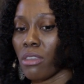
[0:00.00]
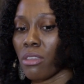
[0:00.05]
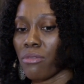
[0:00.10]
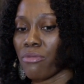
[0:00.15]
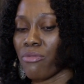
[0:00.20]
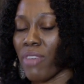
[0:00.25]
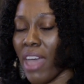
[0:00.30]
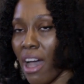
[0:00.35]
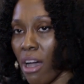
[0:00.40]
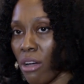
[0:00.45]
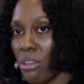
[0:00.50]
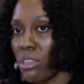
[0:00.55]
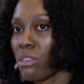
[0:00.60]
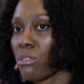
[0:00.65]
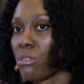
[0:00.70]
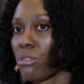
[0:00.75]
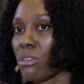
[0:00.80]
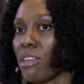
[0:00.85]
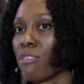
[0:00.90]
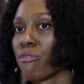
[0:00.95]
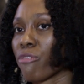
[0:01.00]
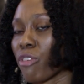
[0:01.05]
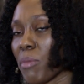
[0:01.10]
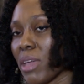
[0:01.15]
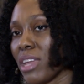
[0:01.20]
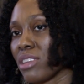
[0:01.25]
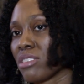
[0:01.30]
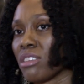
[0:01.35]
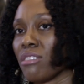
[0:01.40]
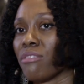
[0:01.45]
value
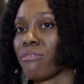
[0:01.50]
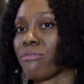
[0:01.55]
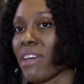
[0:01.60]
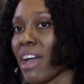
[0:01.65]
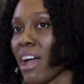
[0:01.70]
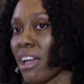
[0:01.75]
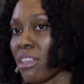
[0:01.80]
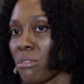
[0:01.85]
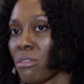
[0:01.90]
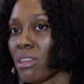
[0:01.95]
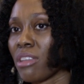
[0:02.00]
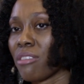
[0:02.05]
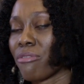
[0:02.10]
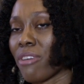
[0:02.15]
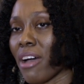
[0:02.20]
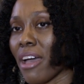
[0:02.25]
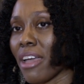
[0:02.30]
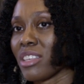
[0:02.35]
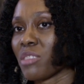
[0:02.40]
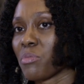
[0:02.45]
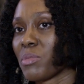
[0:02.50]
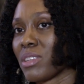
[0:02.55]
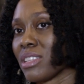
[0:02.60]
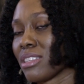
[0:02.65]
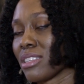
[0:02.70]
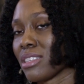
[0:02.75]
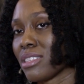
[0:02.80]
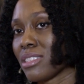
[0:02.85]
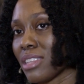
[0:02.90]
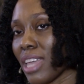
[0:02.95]
information, value advice, but at
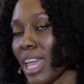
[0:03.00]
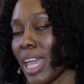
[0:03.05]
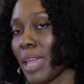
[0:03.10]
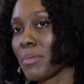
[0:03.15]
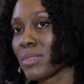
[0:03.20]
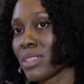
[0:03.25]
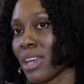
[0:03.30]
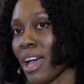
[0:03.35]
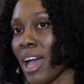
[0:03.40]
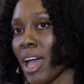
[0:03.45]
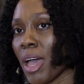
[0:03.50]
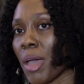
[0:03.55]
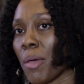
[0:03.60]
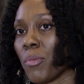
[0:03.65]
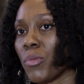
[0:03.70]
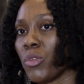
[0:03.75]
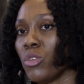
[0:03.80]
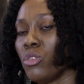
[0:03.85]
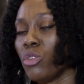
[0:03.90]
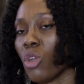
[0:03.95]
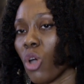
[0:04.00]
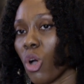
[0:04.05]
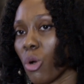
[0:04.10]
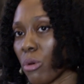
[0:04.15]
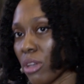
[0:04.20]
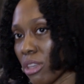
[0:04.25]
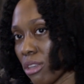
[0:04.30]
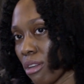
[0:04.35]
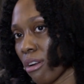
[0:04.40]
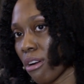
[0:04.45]
the same time, know
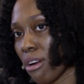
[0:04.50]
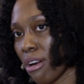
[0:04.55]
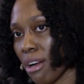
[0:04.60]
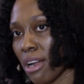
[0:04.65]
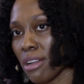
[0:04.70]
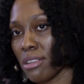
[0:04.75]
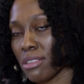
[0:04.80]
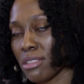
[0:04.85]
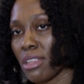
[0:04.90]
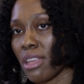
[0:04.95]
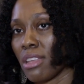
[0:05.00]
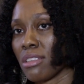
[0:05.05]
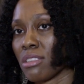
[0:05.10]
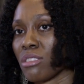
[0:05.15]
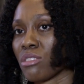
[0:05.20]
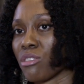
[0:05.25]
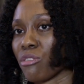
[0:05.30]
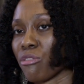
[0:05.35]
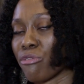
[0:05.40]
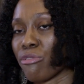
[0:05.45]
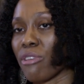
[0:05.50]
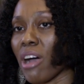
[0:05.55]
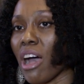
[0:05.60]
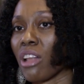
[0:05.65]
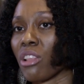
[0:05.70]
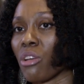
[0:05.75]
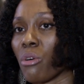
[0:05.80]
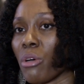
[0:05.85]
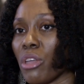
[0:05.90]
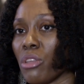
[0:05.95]
what your heart says and to
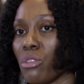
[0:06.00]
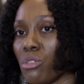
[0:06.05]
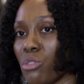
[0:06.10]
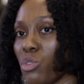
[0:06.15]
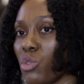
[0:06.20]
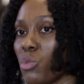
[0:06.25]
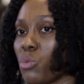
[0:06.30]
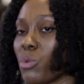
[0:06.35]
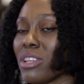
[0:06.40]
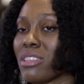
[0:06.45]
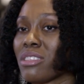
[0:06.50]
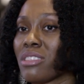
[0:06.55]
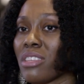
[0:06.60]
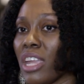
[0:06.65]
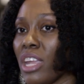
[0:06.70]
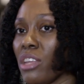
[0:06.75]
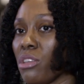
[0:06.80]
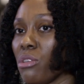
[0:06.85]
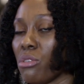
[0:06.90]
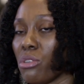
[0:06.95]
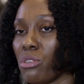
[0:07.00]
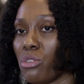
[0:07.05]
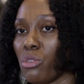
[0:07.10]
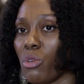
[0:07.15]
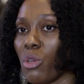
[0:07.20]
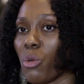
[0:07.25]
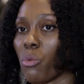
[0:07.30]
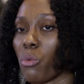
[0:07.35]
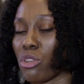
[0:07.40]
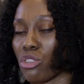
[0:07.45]
follow and do what's in you to do
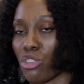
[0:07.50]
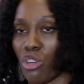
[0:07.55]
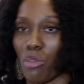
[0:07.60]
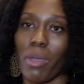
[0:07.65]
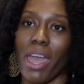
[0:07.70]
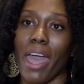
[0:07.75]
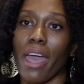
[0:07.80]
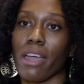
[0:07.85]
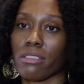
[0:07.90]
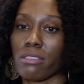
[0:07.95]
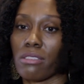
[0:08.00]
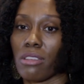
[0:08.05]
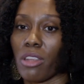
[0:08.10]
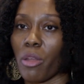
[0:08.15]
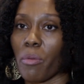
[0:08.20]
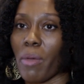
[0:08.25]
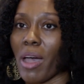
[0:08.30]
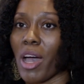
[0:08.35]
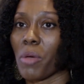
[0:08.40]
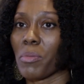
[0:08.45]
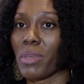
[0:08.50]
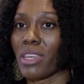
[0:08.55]
and what you're passionate about.